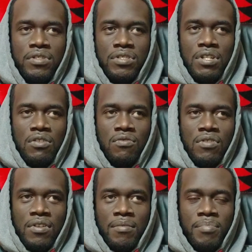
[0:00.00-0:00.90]
You
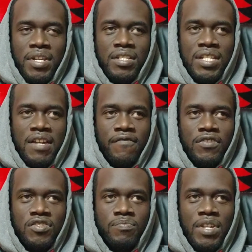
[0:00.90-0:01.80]
know, Pacquiao
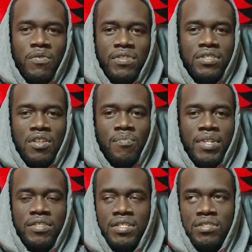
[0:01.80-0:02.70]
versus Mayweather don't
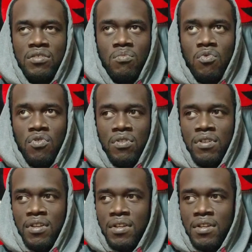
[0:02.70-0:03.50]
make sense no more